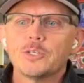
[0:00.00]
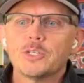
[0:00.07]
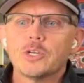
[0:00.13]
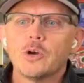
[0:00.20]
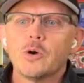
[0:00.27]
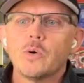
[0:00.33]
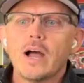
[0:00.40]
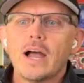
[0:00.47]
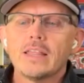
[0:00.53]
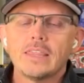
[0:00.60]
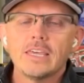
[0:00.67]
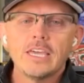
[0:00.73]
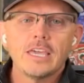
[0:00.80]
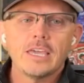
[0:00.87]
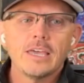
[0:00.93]
So I
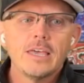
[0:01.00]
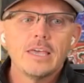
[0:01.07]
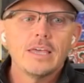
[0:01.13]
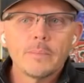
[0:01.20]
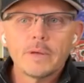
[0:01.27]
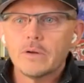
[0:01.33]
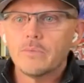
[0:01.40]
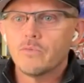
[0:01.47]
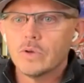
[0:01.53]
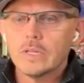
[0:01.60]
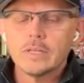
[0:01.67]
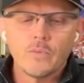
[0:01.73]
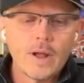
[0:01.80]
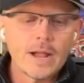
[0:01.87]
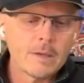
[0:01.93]
think I'm going to
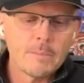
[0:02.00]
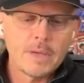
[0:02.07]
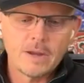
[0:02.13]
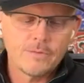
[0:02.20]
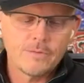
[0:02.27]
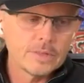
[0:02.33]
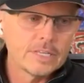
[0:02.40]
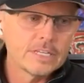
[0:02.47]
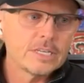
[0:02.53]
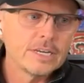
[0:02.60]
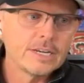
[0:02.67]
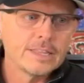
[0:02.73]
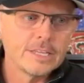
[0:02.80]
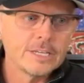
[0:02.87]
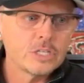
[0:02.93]
really recommend, if you're
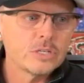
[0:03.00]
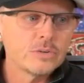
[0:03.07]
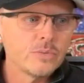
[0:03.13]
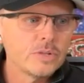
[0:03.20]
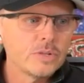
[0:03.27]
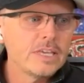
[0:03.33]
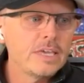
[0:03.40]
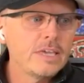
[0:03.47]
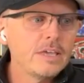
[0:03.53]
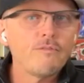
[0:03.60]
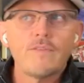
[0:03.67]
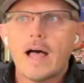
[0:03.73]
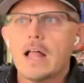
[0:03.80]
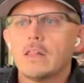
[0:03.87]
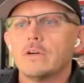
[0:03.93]
listening to this, to really
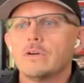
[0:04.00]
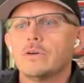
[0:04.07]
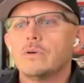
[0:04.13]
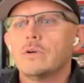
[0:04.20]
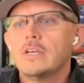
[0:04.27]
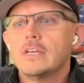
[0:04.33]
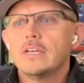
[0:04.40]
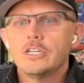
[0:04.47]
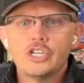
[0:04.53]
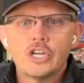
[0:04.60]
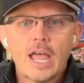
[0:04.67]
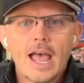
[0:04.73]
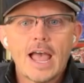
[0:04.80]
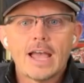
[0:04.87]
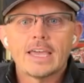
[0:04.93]
follow
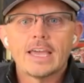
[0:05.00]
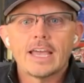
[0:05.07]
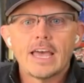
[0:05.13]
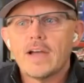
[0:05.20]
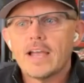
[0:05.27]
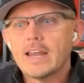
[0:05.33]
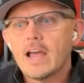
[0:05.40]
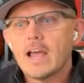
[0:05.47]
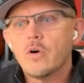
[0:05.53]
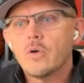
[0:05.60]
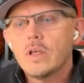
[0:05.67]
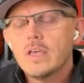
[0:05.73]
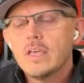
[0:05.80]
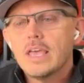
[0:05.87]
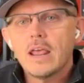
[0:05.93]
Jack and find out
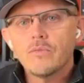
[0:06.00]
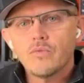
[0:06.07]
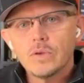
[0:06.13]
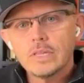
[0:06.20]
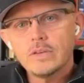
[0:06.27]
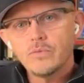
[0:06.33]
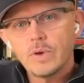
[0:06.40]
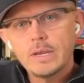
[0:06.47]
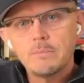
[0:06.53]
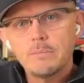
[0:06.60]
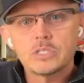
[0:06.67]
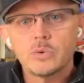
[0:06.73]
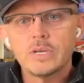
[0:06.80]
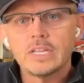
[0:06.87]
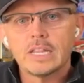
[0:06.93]
and really read
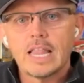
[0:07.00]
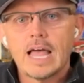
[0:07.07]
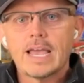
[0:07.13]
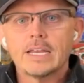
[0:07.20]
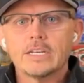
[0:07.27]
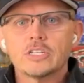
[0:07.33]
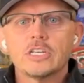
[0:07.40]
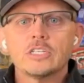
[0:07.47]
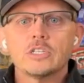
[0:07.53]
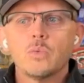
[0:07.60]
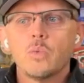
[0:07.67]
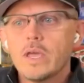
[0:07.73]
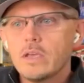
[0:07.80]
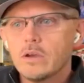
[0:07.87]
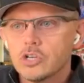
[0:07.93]
between the lines, because the
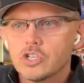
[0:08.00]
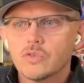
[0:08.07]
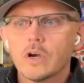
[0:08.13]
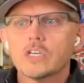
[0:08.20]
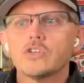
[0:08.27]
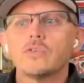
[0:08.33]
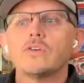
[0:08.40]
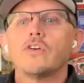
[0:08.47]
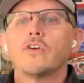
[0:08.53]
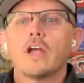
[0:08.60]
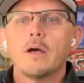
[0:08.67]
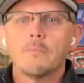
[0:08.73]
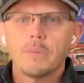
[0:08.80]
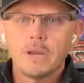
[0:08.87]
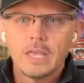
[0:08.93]
way you're structuring your
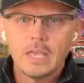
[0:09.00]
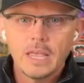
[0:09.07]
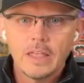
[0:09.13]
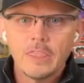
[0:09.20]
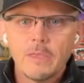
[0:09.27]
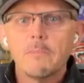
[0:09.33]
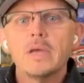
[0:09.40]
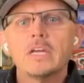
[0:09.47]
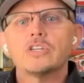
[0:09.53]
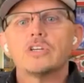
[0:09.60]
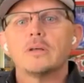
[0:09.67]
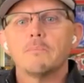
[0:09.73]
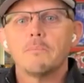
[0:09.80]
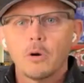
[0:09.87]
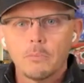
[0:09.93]
company and the
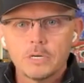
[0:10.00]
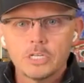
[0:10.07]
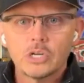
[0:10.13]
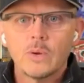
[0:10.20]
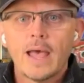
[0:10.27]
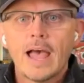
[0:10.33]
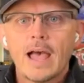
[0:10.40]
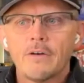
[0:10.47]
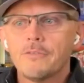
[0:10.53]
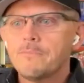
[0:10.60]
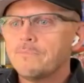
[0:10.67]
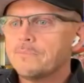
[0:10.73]
mission and purpose you have